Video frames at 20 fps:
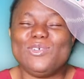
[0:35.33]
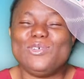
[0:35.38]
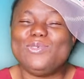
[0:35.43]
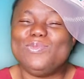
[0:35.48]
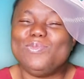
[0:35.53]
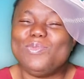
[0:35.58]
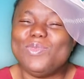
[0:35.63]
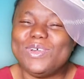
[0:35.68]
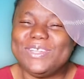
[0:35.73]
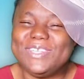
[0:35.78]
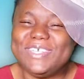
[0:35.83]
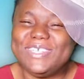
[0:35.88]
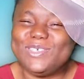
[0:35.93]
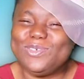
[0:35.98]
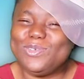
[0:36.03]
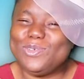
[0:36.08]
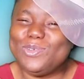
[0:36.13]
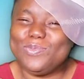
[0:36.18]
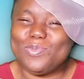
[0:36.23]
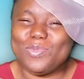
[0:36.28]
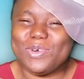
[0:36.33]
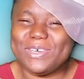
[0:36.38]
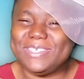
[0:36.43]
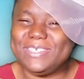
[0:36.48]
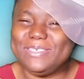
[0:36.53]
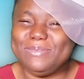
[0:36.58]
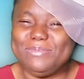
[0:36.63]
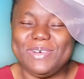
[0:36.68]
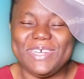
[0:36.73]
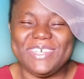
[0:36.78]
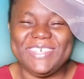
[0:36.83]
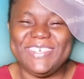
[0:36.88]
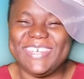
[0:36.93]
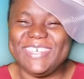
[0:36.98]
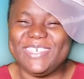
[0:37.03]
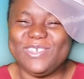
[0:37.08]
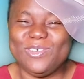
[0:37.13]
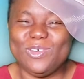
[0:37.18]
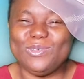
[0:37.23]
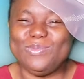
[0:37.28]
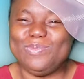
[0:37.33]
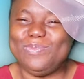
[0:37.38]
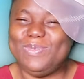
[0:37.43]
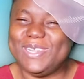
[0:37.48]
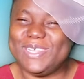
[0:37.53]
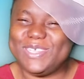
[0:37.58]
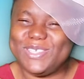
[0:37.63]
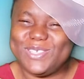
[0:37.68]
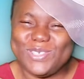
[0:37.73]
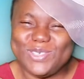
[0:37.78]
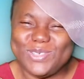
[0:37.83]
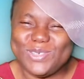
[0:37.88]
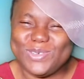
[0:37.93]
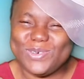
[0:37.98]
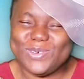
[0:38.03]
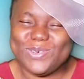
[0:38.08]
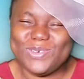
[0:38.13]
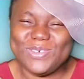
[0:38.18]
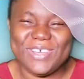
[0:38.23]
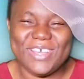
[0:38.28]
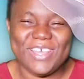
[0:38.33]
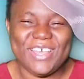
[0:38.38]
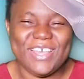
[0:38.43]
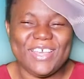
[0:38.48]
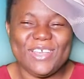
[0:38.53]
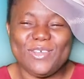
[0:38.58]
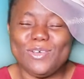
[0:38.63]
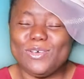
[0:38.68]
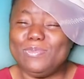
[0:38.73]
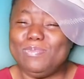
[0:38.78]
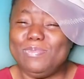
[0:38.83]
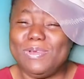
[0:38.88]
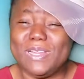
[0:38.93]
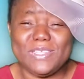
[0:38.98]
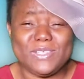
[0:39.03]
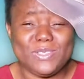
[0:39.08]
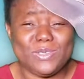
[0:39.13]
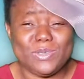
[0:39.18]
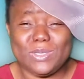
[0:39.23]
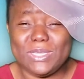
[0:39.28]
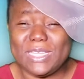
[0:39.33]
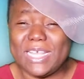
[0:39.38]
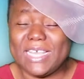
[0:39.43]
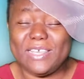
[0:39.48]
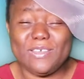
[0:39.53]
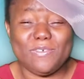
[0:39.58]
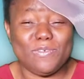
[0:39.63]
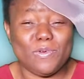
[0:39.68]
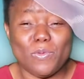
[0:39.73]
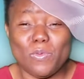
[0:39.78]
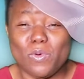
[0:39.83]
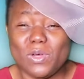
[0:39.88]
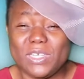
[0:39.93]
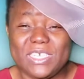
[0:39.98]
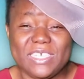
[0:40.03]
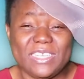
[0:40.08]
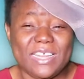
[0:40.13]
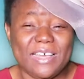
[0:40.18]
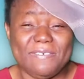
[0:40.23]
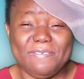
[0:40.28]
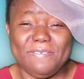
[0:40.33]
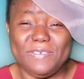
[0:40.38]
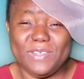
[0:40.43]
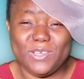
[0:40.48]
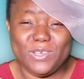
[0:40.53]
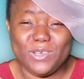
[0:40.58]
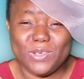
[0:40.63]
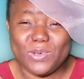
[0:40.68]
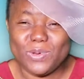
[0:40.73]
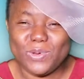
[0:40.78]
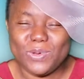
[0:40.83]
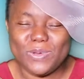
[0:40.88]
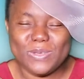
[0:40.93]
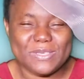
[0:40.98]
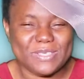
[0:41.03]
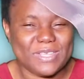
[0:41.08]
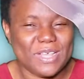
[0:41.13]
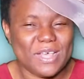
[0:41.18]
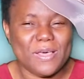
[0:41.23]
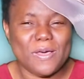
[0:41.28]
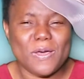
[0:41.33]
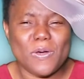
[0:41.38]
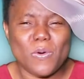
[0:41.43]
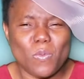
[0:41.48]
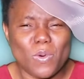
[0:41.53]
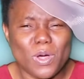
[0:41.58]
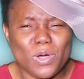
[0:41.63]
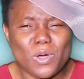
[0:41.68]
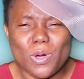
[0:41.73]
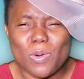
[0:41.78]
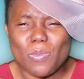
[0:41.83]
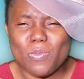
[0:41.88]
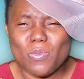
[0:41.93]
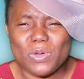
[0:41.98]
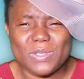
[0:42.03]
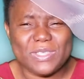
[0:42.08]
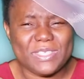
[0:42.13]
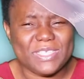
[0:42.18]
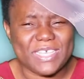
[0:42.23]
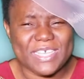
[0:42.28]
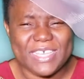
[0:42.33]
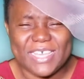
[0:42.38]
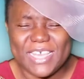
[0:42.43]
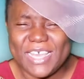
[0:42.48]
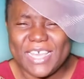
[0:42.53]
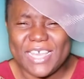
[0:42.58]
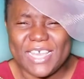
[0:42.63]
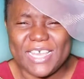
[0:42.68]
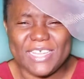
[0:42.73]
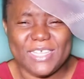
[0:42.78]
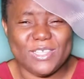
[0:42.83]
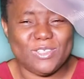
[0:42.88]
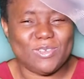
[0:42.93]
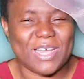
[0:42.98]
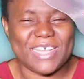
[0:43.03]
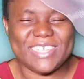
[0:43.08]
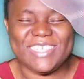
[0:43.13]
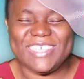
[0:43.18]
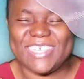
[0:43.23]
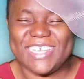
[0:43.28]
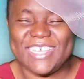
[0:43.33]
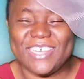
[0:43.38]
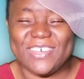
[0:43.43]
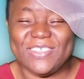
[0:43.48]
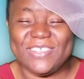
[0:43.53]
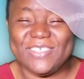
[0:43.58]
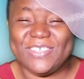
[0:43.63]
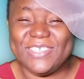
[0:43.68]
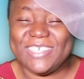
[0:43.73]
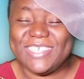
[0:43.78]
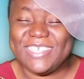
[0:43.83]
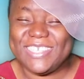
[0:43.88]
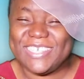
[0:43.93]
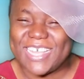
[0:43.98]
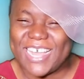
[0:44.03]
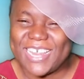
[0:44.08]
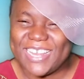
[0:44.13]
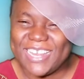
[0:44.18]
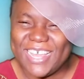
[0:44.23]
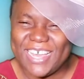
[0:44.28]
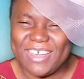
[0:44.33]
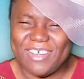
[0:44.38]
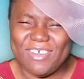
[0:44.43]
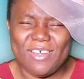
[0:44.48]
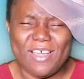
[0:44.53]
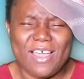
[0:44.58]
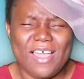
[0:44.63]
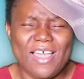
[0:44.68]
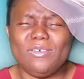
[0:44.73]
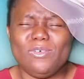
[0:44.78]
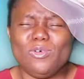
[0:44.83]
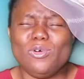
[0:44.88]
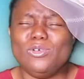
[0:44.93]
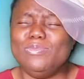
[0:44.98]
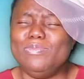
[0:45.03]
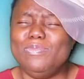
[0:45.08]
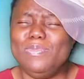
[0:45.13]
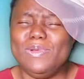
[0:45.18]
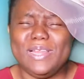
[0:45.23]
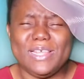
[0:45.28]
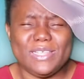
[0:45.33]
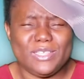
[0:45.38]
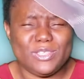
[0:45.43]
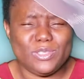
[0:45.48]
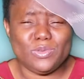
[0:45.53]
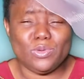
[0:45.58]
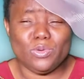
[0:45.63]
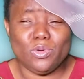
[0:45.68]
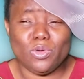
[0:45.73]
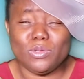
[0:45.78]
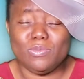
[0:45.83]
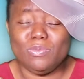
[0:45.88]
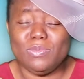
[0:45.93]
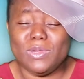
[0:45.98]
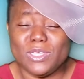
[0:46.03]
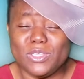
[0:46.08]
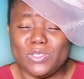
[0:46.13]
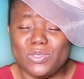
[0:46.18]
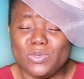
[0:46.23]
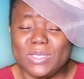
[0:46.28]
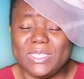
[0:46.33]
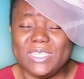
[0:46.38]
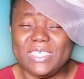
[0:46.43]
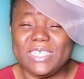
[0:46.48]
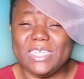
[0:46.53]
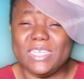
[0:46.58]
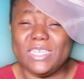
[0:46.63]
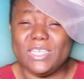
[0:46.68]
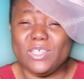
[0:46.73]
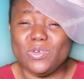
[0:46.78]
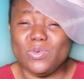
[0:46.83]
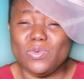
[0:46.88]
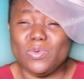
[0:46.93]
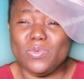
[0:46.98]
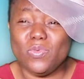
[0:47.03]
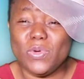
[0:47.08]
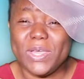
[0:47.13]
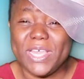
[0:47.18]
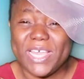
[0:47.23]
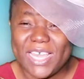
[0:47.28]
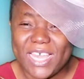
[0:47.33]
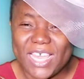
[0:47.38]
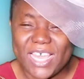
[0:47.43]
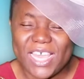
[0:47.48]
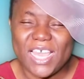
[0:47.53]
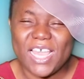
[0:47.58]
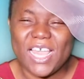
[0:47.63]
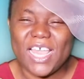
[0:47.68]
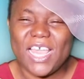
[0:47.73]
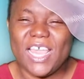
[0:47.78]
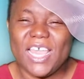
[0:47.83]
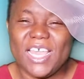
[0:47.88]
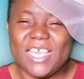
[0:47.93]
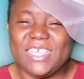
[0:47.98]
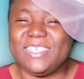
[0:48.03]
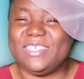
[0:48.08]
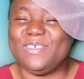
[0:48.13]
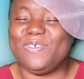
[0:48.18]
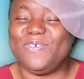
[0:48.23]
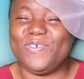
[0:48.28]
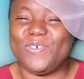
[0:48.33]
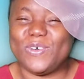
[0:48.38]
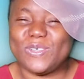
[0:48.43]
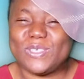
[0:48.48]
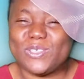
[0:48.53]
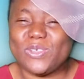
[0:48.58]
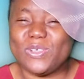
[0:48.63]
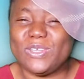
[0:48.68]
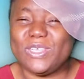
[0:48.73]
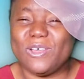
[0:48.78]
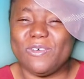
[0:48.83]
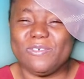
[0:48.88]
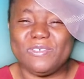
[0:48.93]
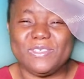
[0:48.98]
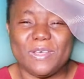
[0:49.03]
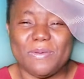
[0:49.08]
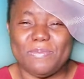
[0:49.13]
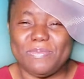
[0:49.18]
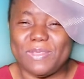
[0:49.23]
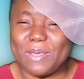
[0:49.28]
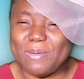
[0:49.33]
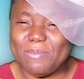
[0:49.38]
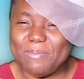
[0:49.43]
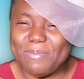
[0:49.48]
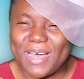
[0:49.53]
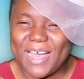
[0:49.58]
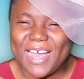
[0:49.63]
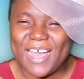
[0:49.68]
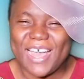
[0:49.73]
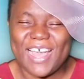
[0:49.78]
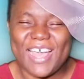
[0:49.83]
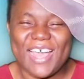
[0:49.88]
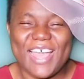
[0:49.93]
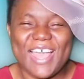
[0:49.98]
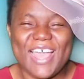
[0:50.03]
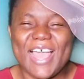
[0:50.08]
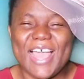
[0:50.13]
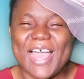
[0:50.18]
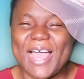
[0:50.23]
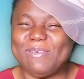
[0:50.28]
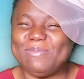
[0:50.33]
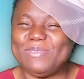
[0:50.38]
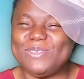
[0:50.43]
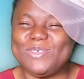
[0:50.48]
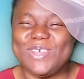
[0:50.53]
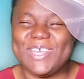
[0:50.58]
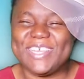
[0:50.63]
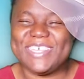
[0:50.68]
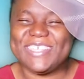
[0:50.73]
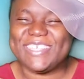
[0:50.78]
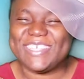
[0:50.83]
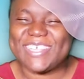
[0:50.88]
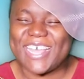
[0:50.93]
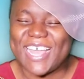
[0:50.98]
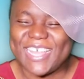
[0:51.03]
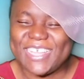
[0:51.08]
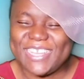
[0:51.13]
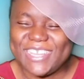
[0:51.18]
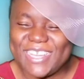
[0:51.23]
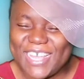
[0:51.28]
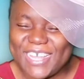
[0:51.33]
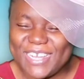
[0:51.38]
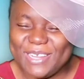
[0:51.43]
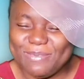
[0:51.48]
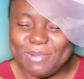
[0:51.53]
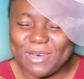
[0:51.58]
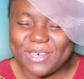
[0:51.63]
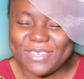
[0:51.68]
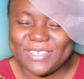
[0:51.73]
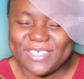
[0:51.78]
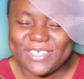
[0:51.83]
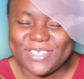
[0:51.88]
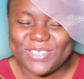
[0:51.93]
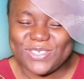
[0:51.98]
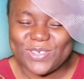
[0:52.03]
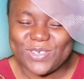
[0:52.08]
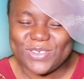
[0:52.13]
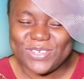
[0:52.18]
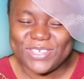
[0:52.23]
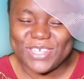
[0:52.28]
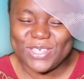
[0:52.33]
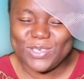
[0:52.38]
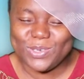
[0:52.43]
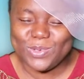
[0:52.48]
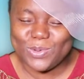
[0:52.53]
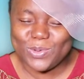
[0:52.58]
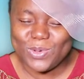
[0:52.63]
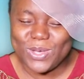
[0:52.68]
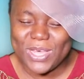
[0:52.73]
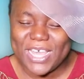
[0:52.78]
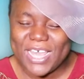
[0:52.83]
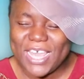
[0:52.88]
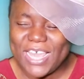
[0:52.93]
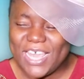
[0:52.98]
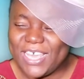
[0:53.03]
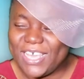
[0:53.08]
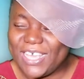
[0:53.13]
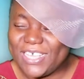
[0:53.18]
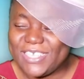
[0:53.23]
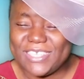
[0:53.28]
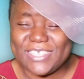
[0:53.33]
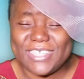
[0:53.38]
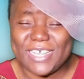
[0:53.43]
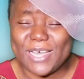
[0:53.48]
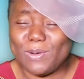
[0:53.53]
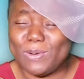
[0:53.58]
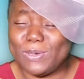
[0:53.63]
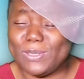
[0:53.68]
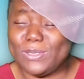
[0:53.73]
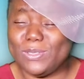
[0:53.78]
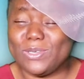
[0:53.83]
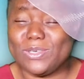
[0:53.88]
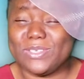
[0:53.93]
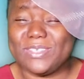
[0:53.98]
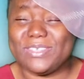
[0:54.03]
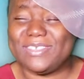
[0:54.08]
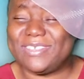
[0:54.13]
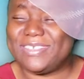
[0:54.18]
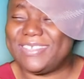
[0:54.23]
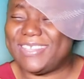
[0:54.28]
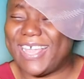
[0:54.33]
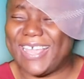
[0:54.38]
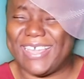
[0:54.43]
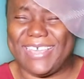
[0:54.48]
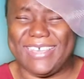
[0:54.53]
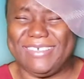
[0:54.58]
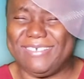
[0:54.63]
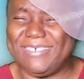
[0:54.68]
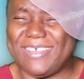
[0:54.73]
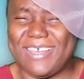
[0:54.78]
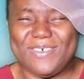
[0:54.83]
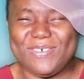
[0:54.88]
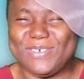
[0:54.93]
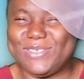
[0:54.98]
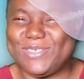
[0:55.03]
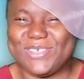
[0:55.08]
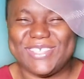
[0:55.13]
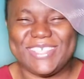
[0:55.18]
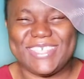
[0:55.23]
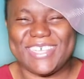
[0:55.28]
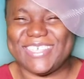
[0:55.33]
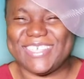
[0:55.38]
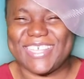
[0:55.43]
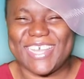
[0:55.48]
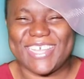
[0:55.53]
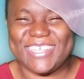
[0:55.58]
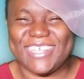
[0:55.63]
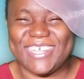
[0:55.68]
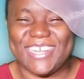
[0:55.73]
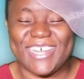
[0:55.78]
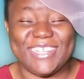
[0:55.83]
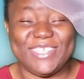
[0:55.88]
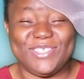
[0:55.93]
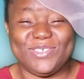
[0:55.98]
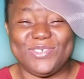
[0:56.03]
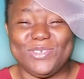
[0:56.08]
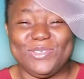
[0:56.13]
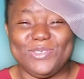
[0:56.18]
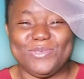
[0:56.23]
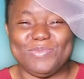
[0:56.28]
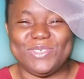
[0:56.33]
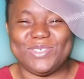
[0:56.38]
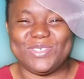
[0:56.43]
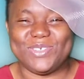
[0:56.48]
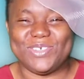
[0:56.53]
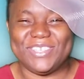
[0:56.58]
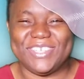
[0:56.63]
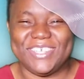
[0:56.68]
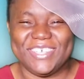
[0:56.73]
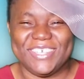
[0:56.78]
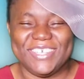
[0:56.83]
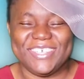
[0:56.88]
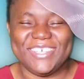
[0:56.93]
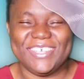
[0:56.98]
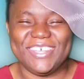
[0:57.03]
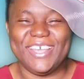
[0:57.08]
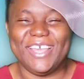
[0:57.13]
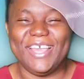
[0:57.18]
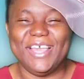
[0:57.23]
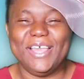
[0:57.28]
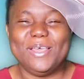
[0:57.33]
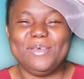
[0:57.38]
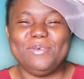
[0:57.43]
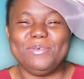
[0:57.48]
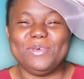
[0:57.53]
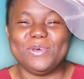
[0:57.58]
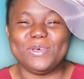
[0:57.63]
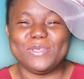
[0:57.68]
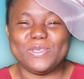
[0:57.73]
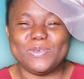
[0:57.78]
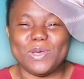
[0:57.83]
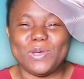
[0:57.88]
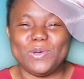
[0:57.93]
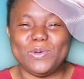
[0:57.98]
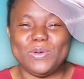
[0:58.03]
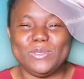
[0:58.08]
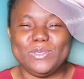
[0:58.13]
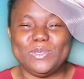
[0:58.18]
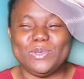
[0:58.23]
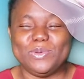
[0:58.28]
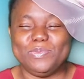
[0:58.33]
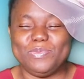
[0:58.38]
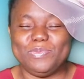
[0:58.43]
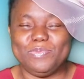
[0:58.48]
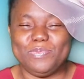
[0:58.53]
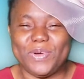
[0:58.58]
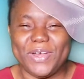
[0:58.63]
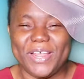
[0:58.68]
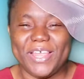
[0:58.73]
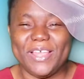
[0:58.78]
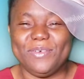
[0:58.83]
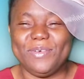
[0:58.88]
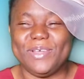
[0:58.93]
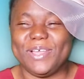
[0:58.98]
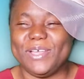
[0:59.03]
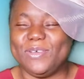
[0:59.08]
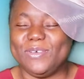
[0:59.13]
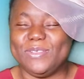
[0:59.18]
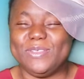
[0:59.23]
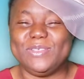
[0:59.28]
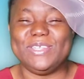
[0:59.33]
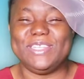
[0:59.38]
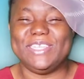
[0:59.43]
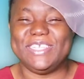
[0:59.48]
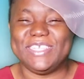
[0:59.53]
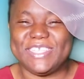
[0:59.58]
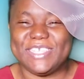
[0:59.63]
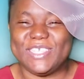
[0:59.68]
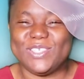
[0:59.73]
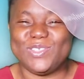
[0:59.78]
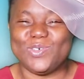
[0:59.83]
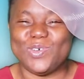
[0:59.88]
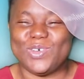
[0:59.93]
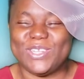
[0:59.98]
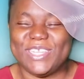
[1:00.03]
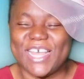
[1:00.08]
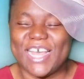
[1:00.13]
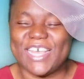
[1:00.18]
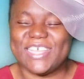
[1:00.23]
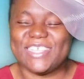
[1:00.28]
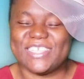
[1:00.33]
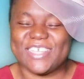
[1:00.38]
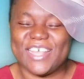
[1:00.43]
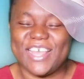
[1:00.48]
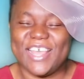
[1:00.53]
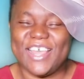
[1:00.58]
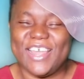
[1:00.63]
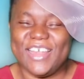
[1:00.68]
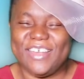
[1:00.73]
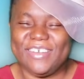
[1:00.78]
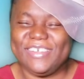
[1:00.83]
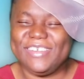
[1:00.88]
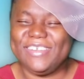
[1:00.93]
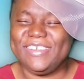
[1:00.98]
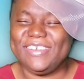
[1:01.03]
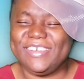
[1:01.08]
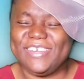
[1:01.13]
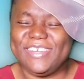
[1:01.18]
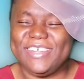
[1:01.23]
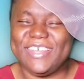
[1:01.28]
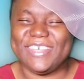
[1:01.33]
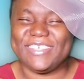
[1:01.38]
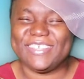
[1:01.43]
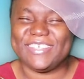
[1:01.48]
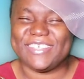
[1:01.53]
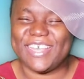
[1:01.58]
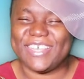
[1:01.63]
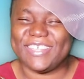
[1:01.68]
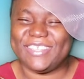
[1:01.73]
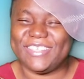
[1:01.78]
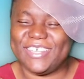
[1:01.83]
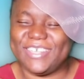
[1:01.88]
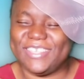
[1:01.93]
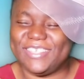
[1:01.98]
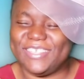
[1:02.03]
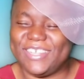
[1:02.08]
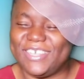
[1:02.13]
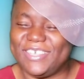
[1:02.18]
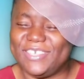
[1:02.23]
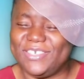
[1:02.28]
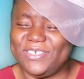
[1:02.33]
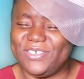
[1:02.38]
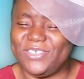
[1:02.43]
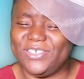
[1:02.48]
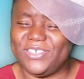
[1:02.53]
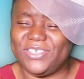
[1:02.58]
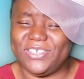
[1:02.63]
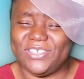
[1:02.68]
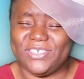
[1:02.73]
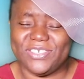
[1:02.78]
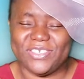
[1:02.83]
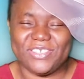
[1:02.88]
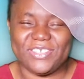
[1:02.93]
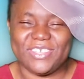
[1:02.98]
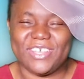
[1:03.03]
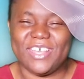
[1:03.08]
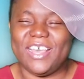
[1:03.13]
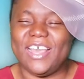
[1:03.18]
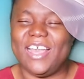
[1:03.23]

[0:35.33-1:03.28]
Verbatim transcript: Good morning, good morning, brethren. God bless you. God bless you. Thank you for watching our videos. Welcome once again to our onto this channel. God bless you. God bless you. It's a new week. It's the first Sunday of September. I'm so excited about this Sunday. You know, yesterday I was just like I was just excited that it's going to be Sunday because we are going to pray, we are going to listen to others. Really, really excited. Thank you, Jesus.